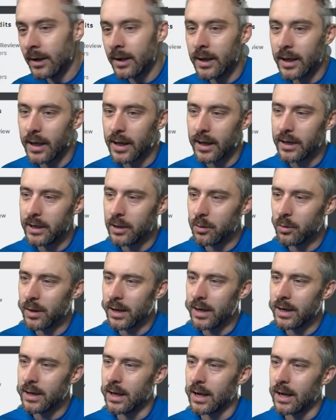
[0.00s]

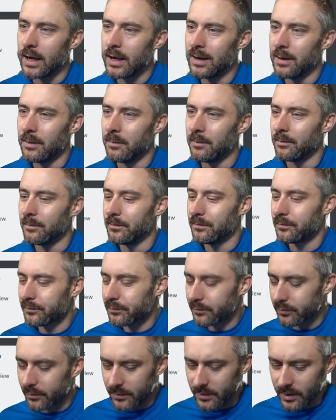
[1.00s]
Anyway,
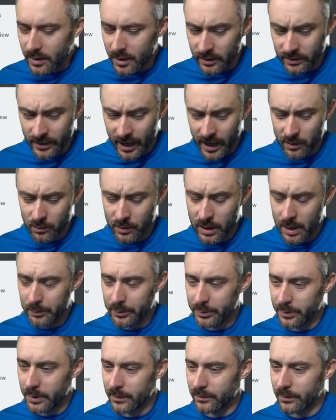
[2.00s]
that wraps
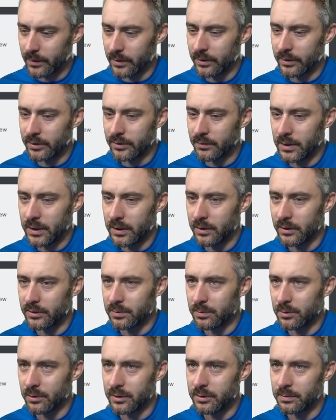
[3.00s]
it up for this video of
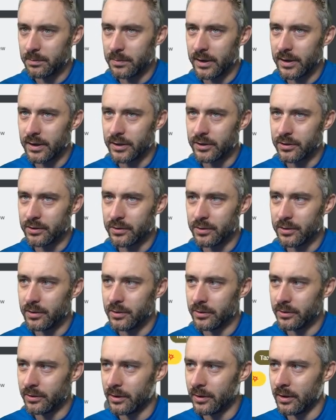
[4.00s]
Sports Betting
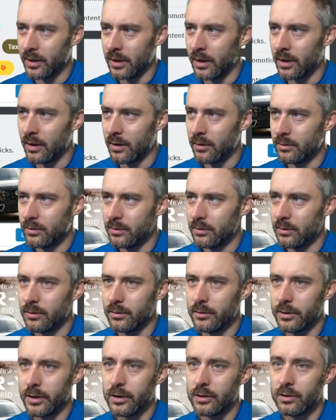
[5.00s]
Truth.
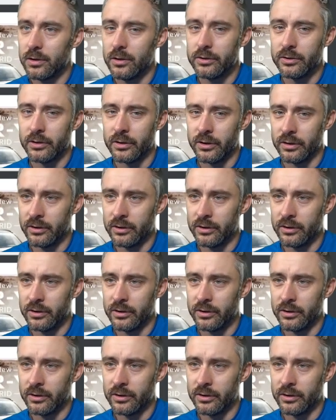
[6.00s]
Conclusion of this